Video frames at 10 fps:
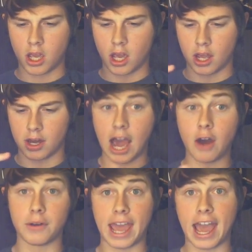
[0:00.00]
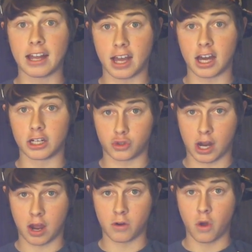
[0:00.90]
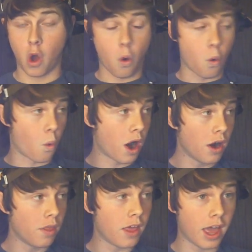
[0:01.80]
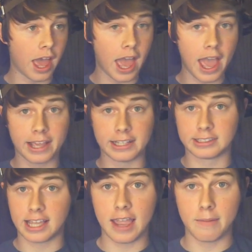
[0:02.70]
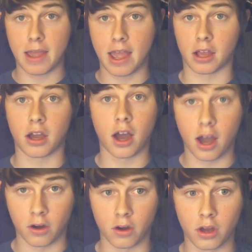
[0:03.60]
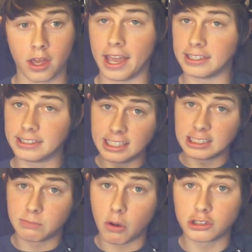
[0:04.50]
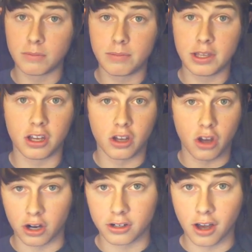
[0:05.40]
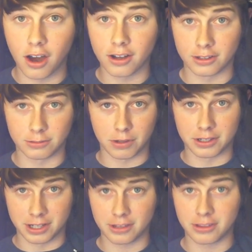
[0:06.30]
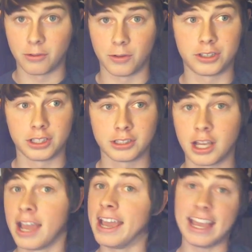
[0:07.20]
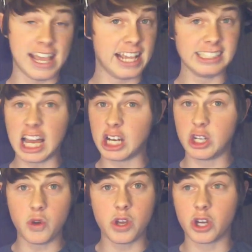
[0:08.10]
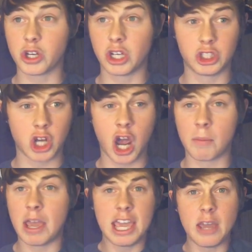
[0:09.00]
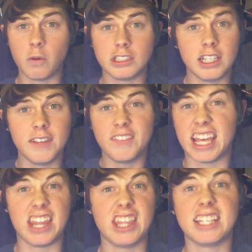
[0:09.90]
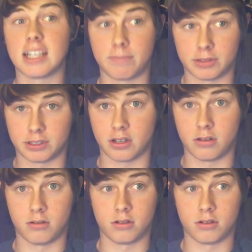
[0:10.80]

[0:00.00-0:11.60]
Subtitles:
And now Nan got drowned. Where the heck is Caveman Kyle? Isn't he supposed to be the guard dog and protect the witches? He's not doing a good job. He wasn't even in this episode.